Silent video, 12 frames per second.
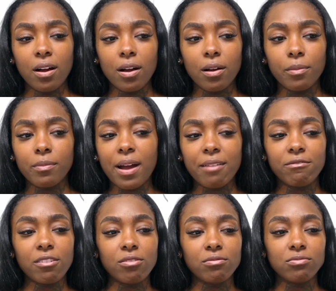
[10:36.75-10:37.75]
I
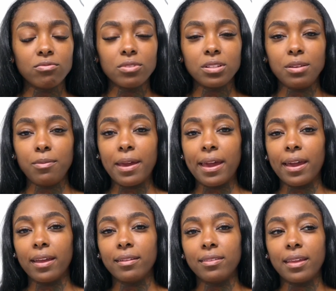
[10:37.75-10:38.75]
felt really
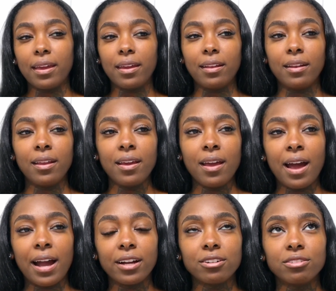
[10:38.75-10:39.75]
bad that
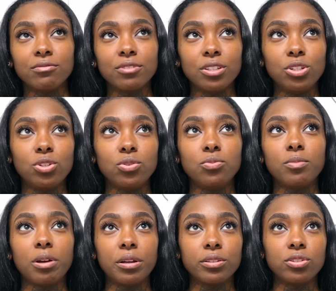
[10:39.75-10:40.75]
I couldn't really do
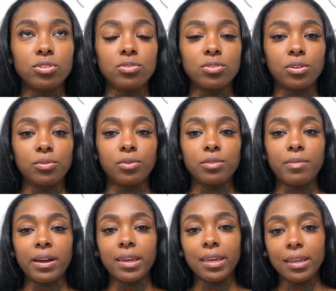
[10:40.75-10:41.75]
much, you know, with
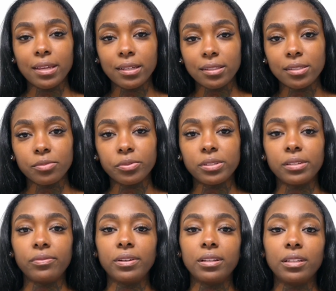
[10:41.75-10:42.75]
my kids,
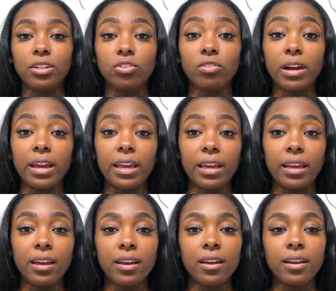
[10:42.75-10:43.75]
specifically Gray,